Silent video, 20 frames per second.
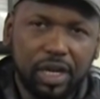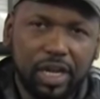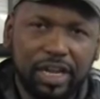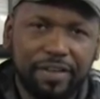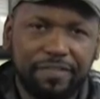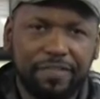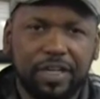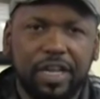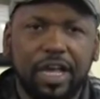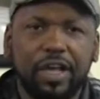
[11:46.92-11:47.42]

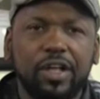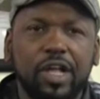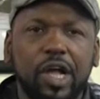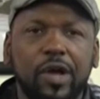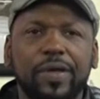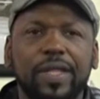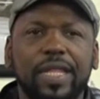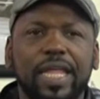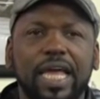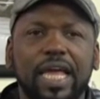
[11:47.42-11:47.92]
if you don't
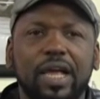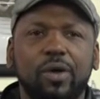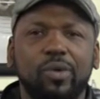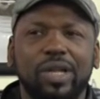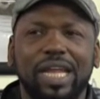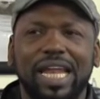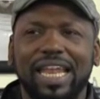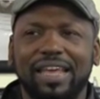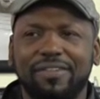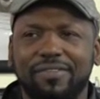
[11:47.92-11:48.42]
go in there
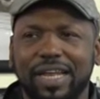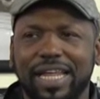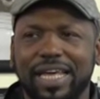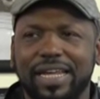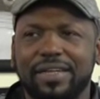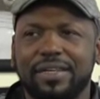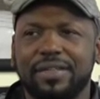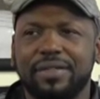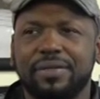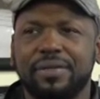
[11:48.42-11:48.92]
with a level
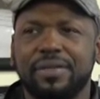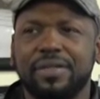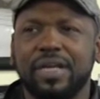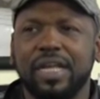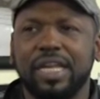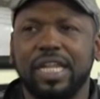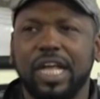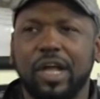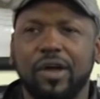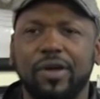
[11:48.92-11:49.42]
head,
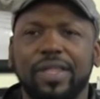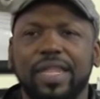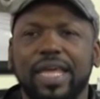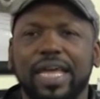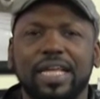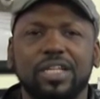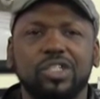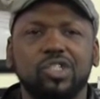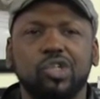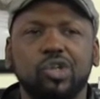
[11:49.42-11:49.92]
you go in
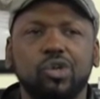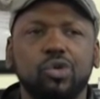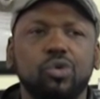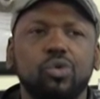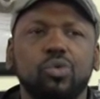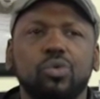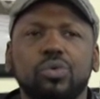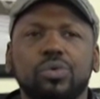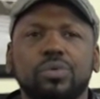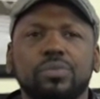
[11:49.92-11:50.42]
there
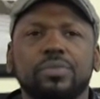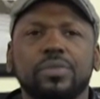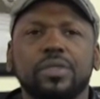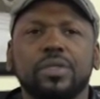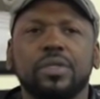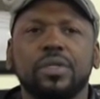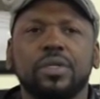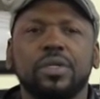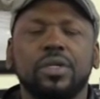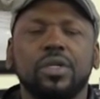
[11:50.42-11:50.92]
too
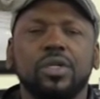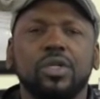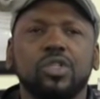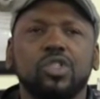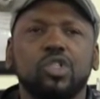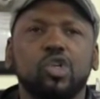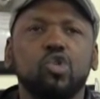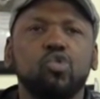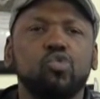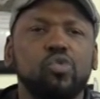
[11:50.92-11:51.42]

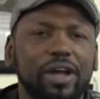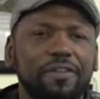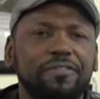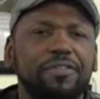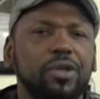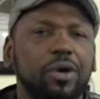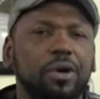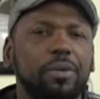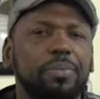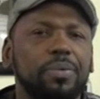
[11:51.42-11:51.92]

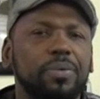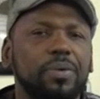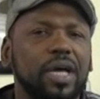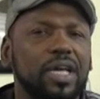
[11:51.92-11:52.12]
revved up